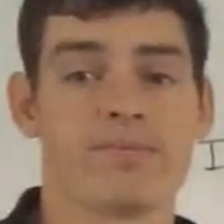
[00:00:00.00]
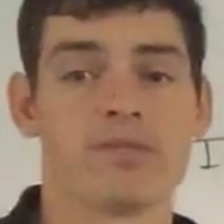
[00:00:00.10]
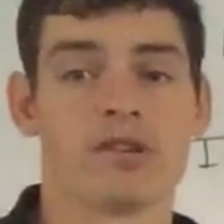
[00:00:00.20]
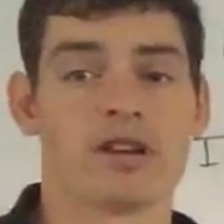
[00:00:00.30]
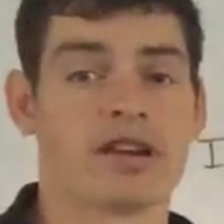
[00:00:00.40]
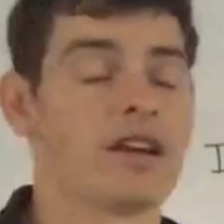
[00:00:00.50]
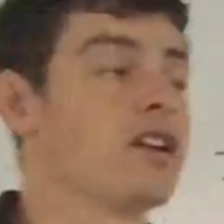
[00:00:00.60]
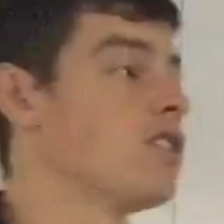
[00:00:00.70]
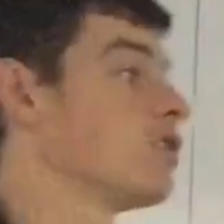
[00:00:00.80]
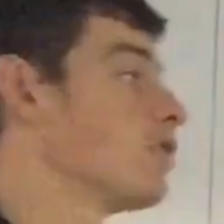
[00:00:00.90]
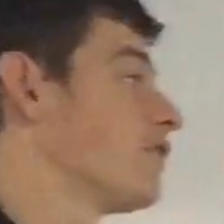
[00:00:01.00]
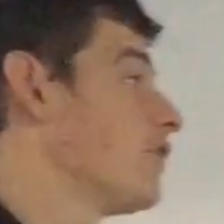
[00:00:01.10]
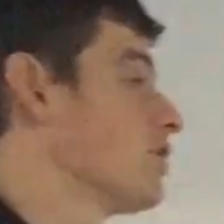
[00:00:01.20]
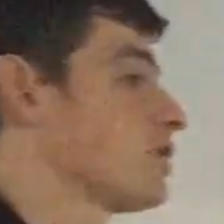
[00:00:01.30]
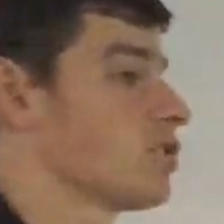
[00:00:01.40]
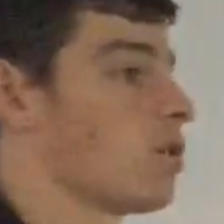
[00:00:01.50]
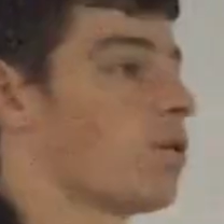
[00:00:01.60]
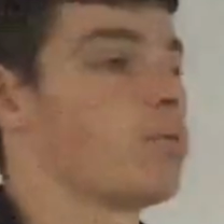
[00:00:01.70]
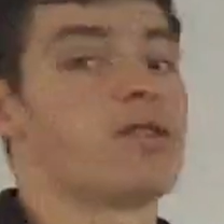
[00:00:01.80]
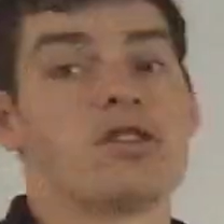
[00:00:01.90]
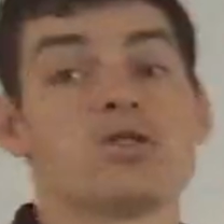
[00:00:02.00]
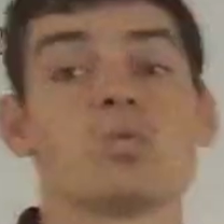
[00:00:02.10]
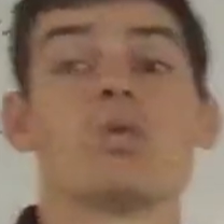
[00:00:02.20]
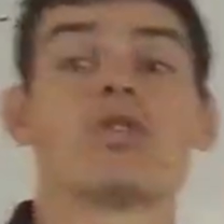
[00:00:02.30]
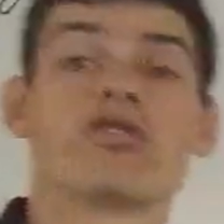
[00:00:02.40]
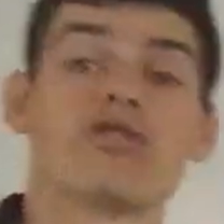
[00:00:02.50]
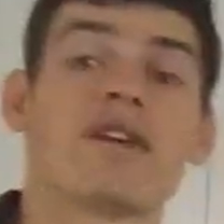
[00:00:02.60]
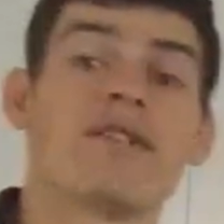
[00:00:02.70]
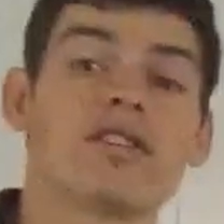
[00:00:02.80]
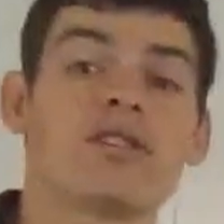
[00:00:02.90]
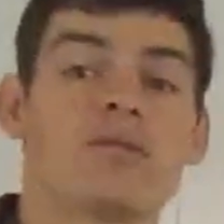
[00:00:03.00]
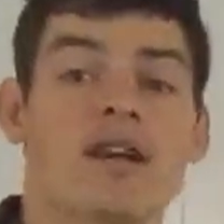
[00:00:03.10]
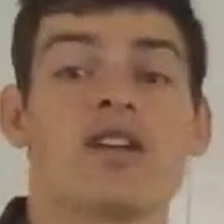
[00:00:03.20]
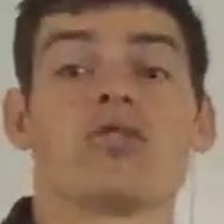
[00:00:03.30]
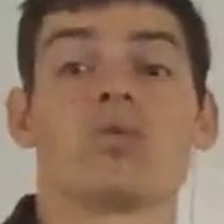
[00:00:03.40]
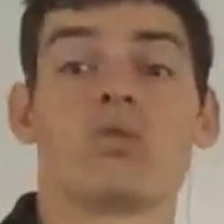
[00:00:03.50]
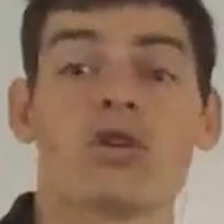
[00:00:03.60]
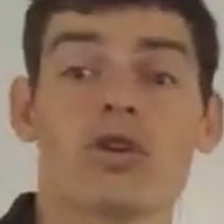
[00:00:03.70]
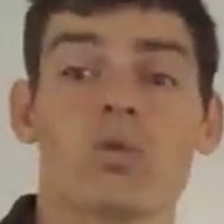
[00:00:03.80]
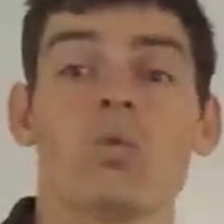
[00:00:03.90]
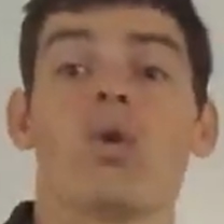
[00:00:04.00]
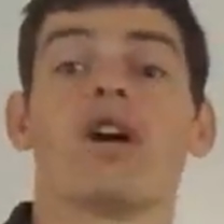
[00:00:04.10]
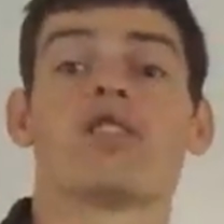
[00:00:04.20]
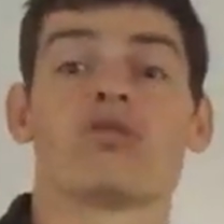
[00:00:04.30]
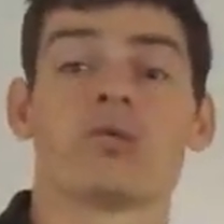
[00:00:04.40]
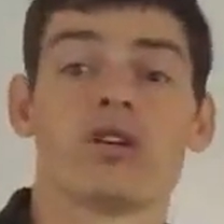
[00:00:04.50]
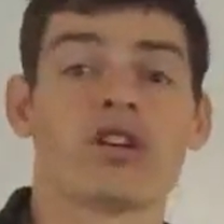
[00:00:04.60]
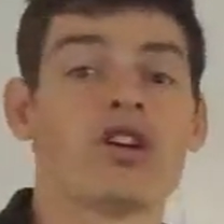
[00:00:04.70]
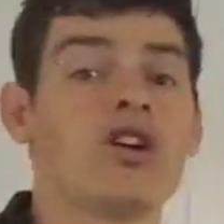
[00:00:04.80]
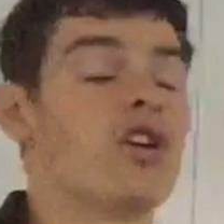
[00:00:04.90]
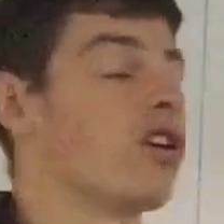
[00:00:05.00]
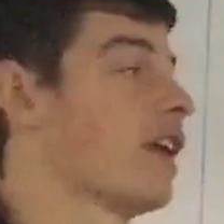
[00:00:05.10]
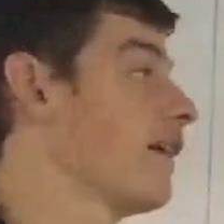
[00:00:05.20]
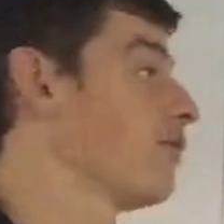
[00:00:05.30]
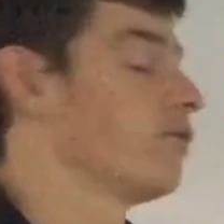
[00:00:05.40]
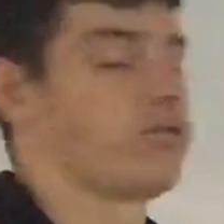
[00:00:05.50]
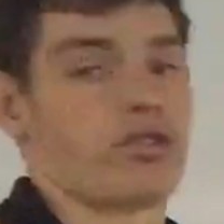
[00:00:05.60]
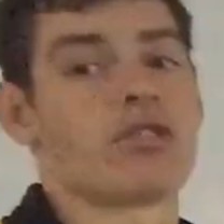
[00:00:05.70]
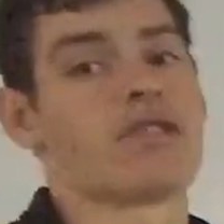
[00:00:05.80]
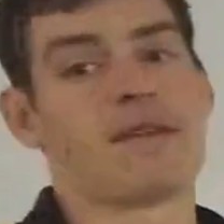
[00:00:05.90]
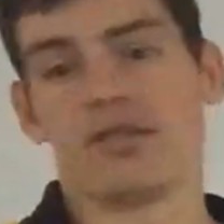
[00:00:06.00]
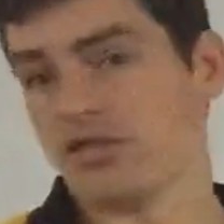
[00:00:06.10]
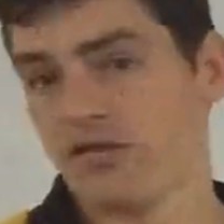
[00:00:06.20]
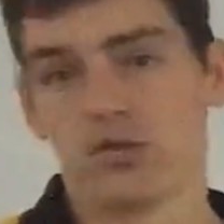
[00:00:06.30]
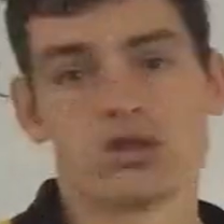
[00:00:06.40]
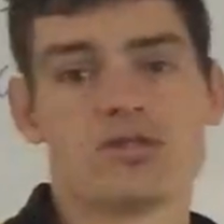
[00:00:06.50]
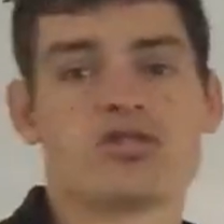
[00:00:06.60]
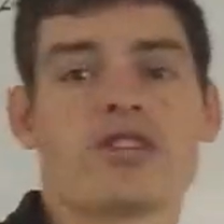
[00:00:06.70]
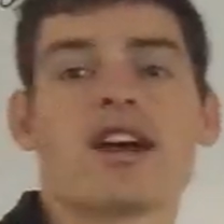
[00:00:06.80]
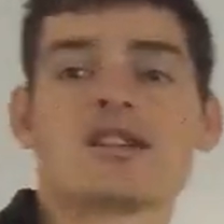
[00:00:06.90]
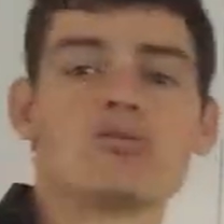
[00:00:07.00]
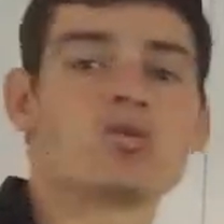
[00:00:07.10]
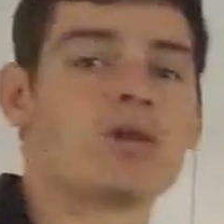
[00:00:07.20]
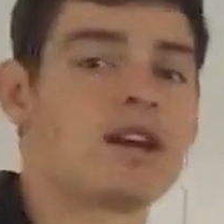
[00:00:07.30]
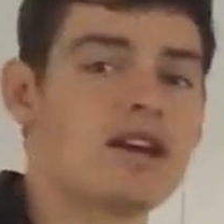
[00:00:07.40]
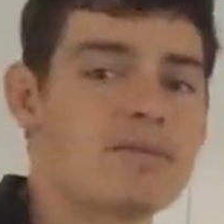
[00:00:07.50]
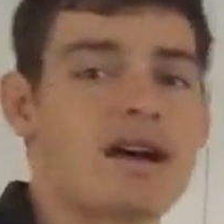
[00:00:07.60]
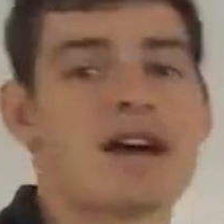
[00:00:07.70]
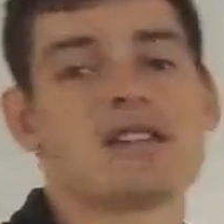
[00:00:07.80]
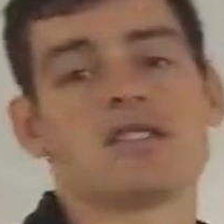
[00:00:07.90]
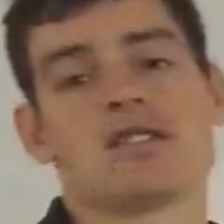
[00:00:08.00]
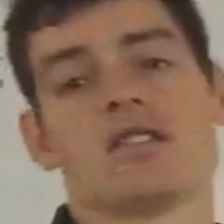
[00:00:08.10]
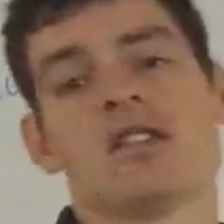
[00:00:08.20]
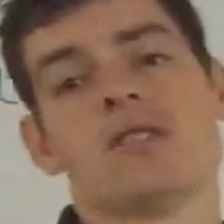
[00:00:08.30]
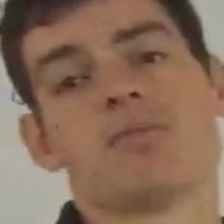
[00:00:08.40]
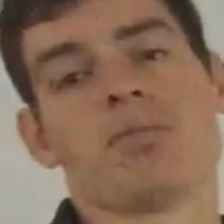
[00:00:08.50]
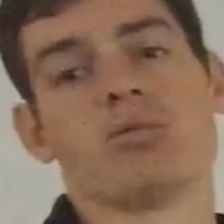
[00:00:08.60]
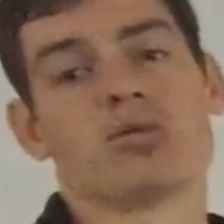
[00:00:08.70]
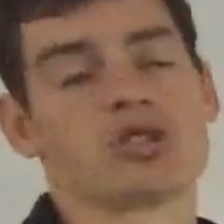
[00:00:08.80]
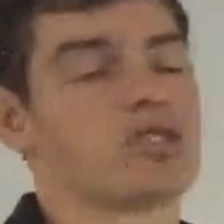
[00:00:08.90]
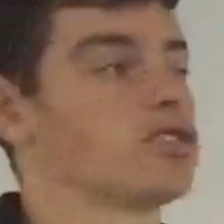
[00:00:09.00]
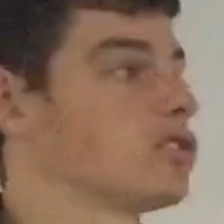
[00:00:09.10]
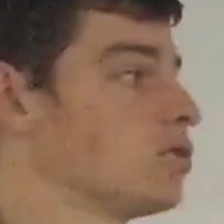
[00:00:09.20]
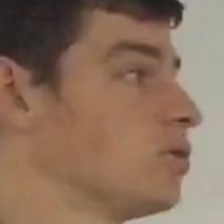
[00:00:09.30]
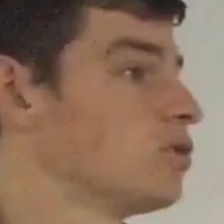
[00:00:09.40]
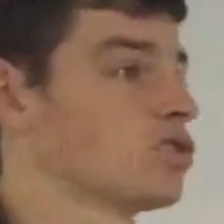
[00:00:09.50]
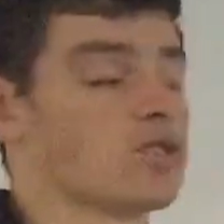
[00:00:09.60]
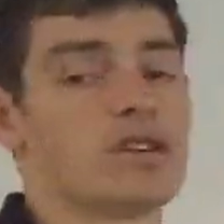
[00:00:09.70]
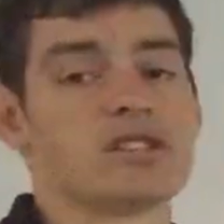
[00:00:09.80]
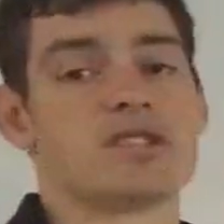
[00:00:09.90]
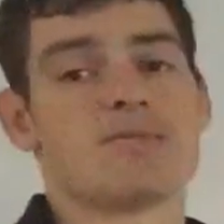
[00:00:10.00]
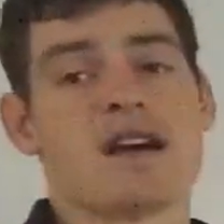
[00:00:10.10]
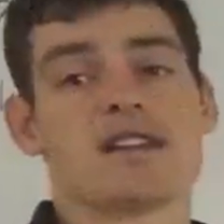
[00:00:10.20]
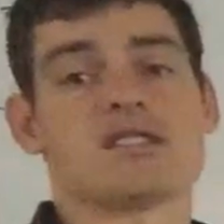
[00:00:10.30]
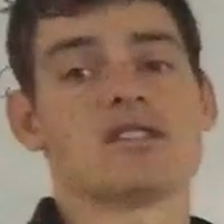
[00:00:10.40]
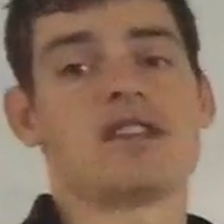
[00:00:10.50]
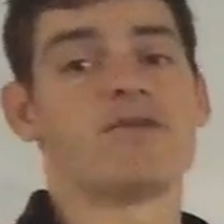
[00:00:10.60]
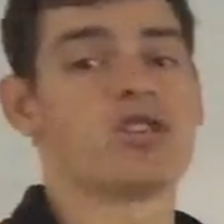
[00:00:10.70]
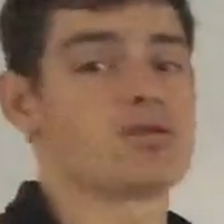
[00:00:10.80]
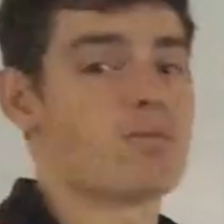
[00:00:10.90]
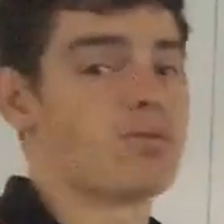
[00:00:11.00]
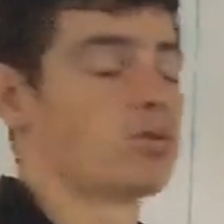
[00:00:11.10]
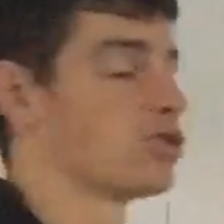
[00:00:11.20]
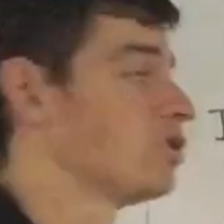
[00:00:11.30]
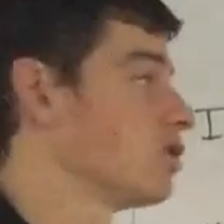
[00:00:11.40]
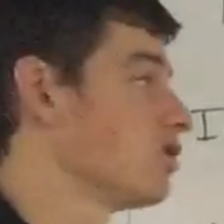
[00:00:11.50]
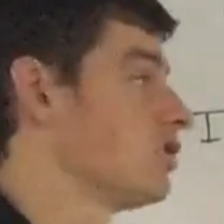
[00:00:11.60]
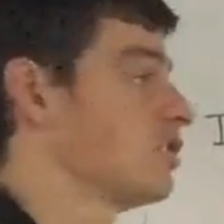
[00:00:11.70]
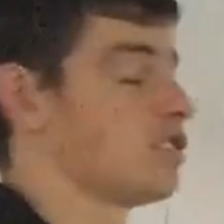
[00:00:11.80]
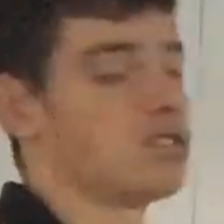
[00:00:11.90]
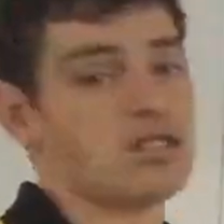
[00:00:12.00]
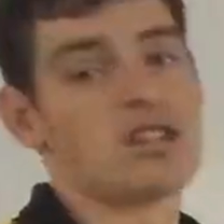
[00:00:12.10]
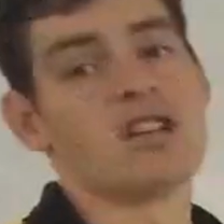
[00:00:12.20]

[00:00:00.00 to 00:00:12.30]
okay, the first thing I would put in is what is gravity, how does it work, why does it work. I'd have, gravity is a force of attraction between any mass, it's proportionate to the size of the mass and inverse proportionate to the distance.